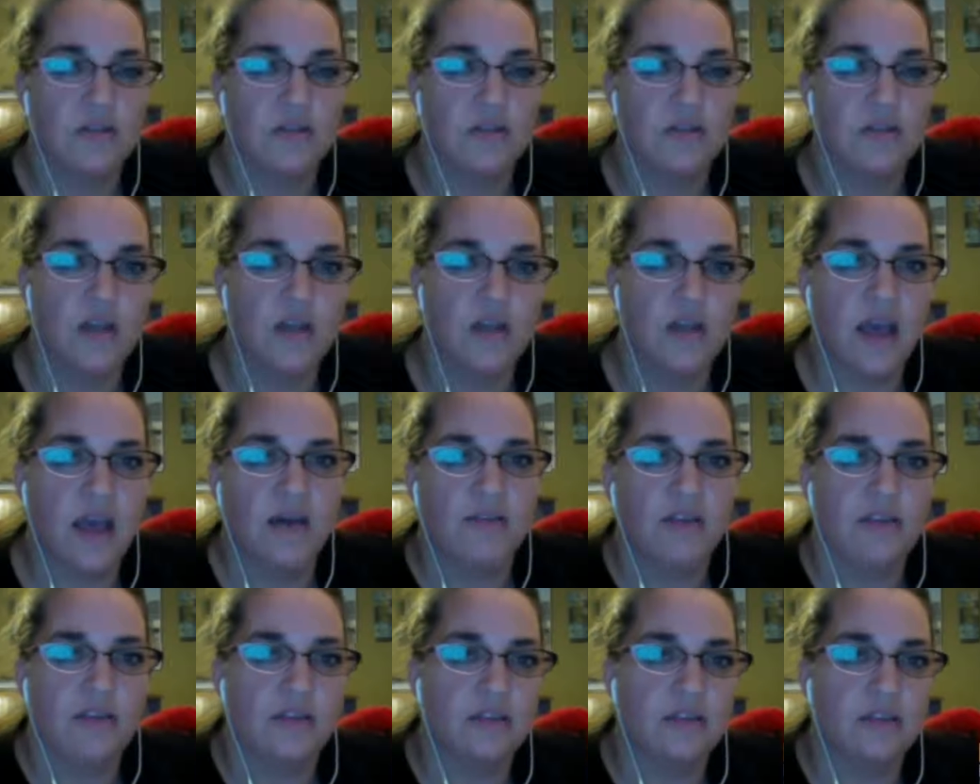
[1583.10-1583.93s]
have
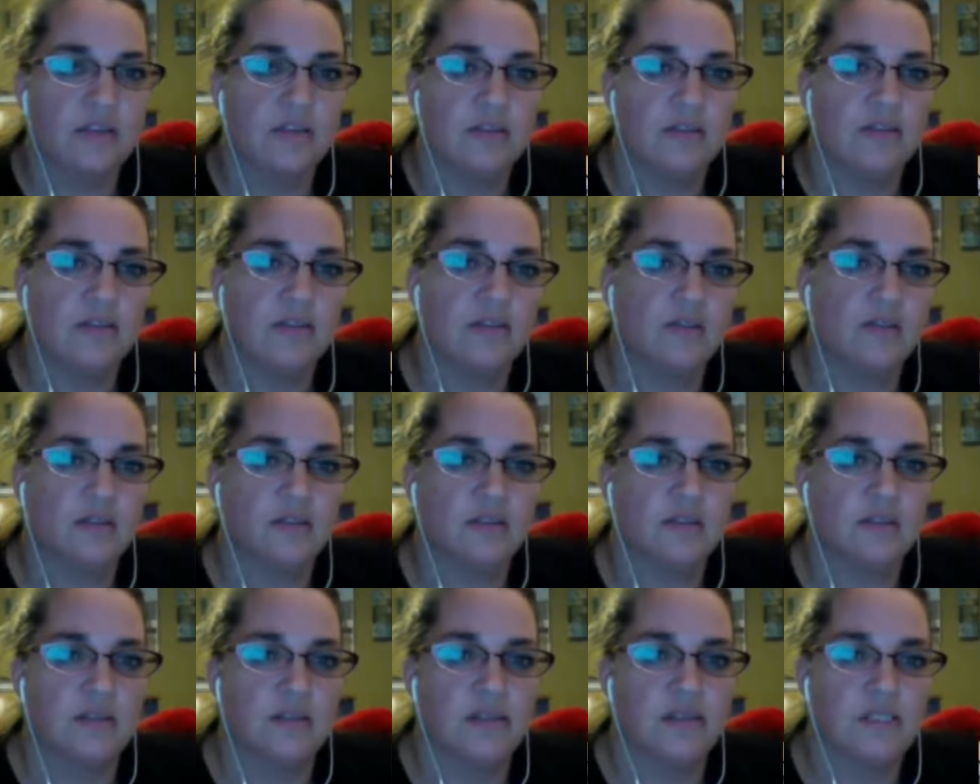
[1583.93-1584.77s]
it
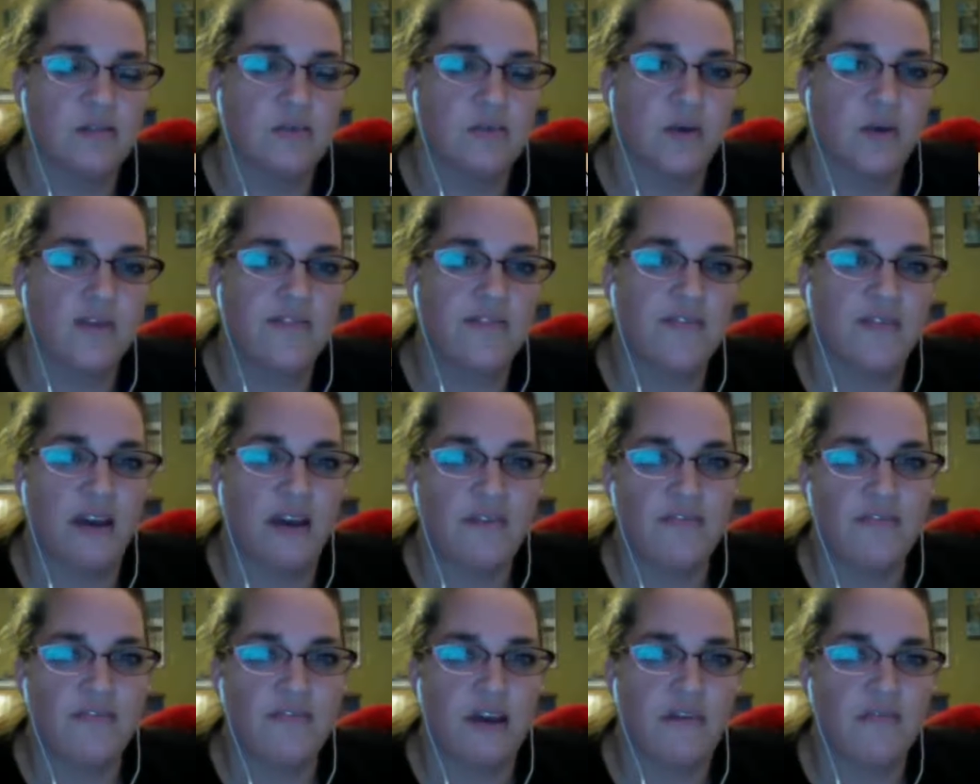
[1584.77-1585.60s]
is
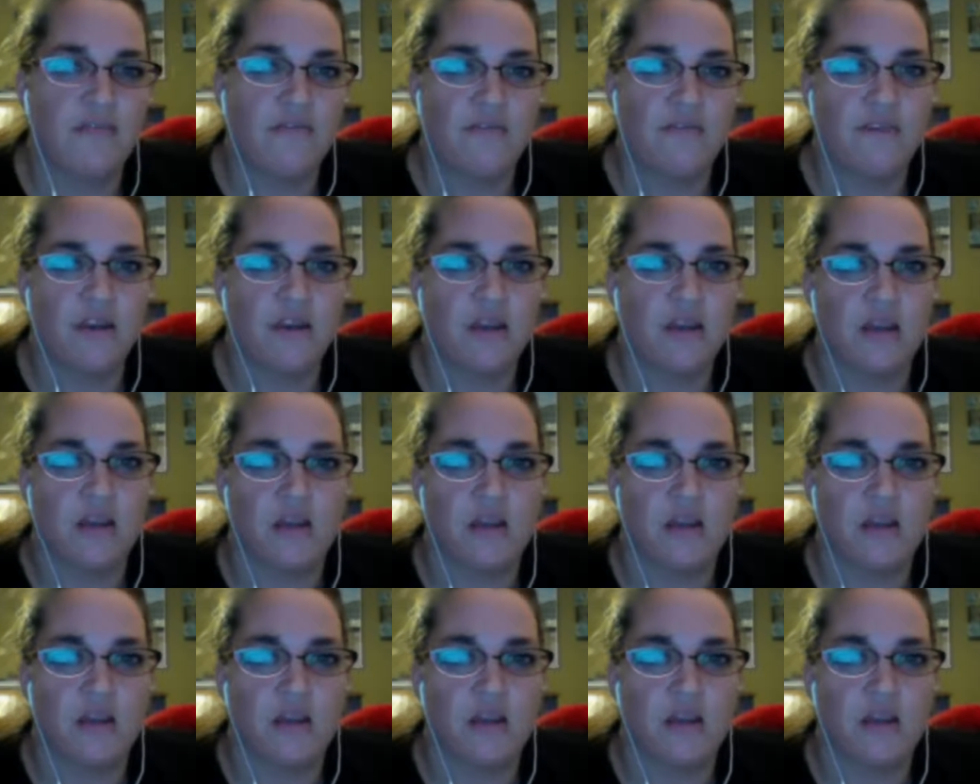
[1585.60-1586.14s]
0.55, right?